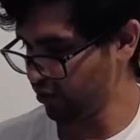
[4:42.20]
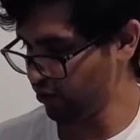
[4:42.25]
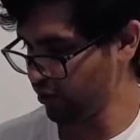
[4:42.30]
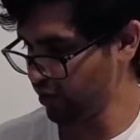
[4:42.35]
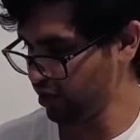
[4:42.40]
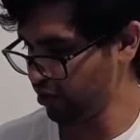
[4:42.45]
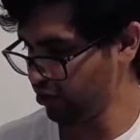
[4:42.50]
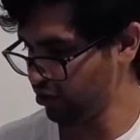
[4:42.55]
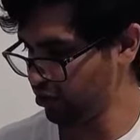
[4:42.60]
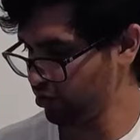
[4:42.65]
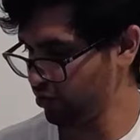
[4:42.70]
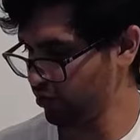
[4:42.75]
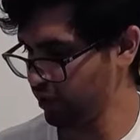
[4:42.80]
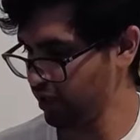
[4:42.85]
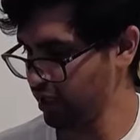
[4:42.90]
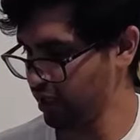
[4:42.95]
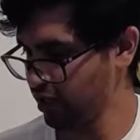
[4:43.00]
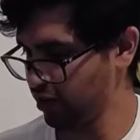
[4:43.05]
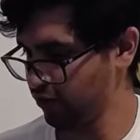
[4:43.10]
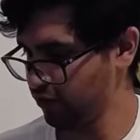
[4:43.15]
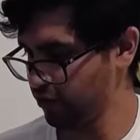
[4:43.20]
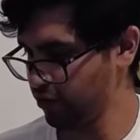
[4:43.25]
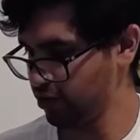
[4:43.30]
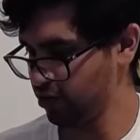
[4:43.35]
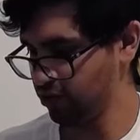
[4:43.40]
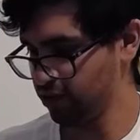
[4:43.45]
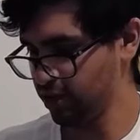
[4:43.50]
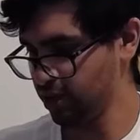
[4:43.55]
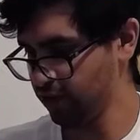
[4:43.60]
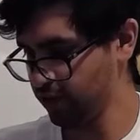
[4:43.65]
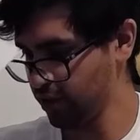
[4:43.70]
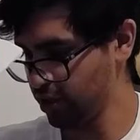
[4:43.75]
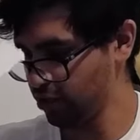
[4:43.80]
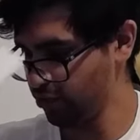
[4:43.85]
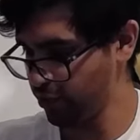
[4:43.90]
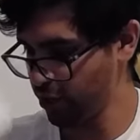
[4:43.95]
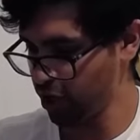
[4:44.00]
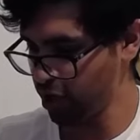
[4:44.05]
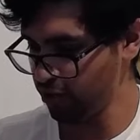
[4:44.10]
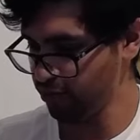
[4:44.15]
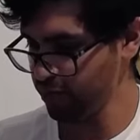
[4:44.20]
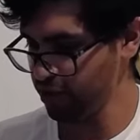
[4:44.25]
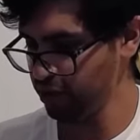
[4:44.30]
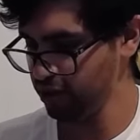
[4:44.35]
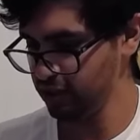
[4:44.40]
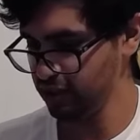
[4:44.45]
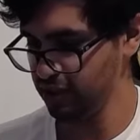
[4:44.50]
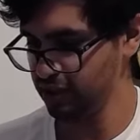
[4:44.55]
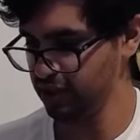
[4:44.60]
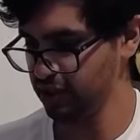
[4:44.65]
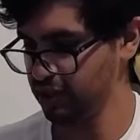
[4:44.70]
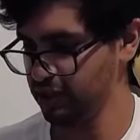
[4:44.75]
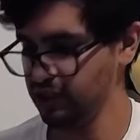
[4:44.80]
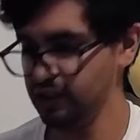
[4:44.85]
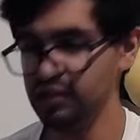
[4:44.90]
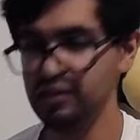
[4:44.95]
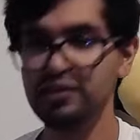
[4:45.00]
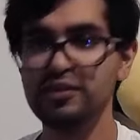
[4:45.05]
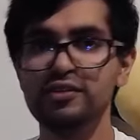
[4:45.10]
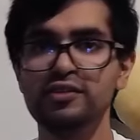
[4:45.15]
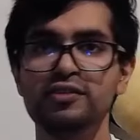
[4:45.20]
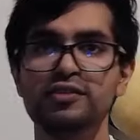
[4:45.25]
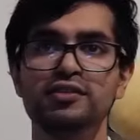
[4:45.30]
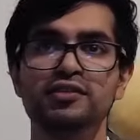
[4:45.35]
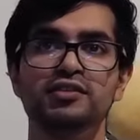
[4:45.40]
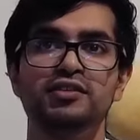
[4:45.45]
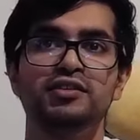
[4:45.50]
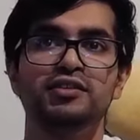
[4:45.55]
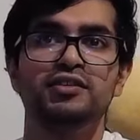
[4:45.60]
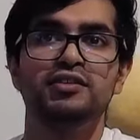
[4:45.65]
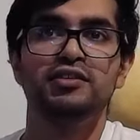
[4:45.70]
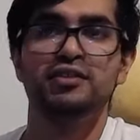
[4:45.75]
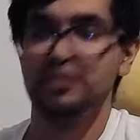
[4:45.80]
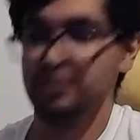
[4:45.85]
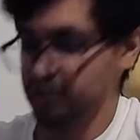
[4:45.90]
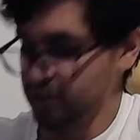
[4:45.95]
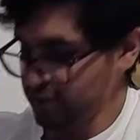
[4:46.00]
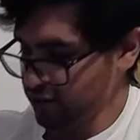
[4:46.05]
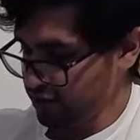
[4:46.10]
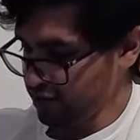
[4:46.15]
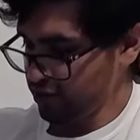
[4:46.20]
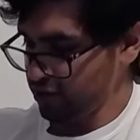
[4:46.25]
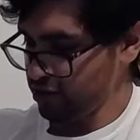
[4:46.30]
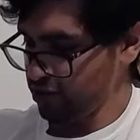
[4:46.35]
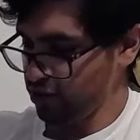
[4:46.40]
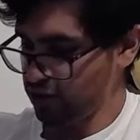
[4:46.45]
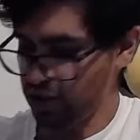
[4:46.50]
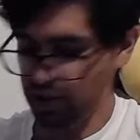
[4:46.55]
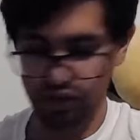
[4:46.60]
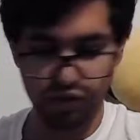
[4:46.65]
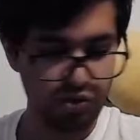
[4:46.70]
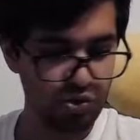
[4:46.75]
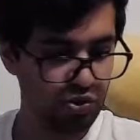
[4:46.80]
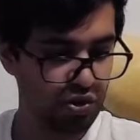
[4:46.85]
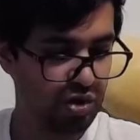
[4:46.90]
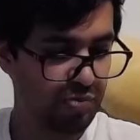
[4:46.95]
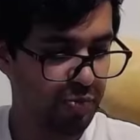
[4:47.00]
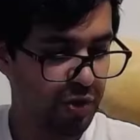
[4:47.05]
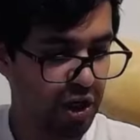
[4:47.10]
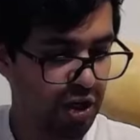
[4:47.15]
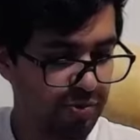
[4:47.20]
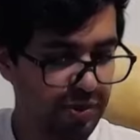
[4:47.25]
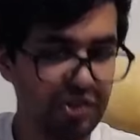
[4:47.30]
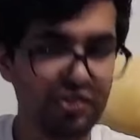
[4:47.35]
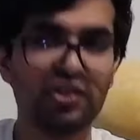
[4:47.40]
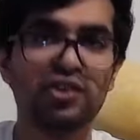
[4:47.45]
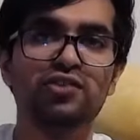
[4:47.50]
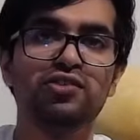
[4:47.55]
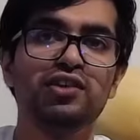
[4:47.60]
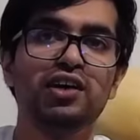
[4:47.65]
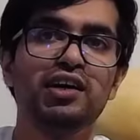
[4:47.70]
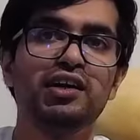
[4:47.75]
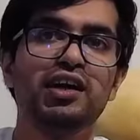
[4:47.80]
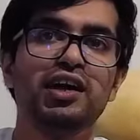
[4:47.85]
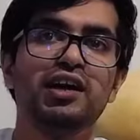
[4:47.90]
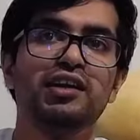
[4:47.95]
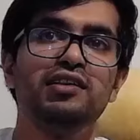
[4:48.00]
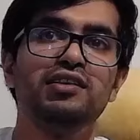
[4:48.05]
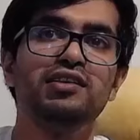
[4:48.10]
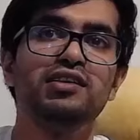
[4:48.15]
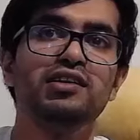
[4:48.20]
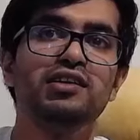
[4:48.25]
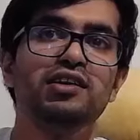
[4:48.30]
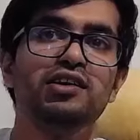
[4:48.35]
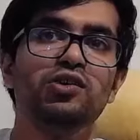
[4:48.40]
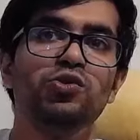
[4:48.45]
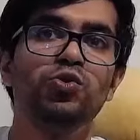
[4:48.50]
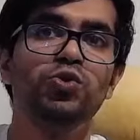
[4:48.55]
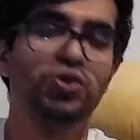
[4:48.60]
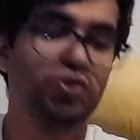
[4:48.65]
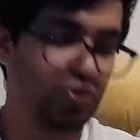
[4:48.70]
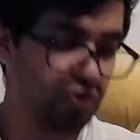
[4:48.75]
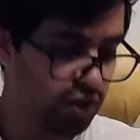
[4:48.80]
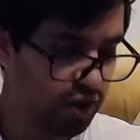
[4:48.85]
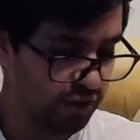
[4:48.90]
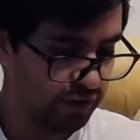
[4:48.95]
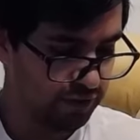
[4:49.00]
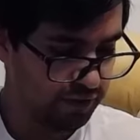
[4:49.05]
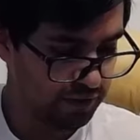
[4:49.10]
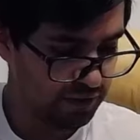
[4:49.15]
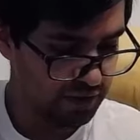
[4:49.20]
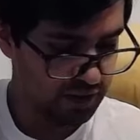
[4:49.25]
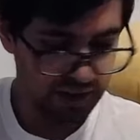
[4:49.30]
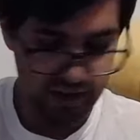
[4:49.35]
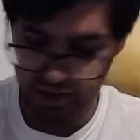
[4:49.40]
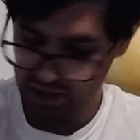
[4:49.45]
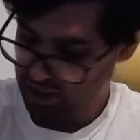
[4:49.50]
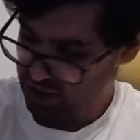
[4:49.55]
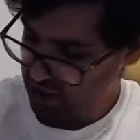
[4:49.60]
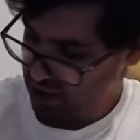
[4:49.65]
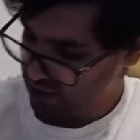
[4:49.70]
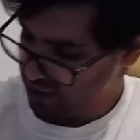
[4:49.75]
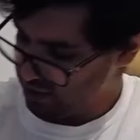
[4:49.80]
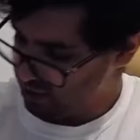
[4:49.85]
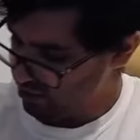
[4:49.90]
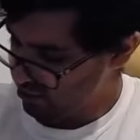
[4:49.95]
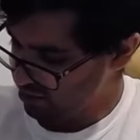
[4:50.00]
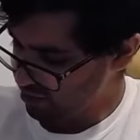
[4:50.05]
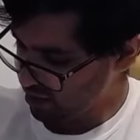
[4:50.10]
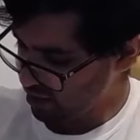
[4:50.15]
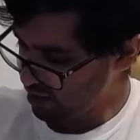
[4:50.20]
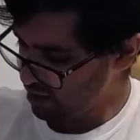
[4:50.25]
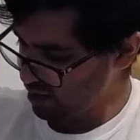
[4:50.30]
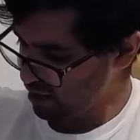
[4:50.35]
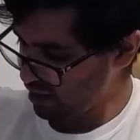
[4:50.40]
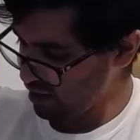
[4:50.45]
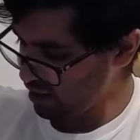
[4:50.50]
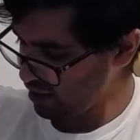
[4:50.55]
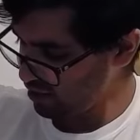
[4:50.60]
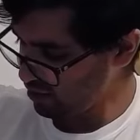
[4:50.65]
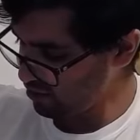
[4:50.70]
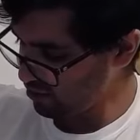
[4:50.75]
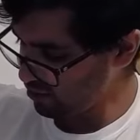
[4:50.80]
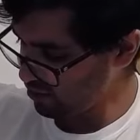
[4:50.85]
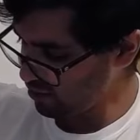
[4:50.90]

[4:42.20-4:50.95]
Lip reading: what else do we have? So there's another compartment in here. So there's two compartments. This side had the autograph, and this side has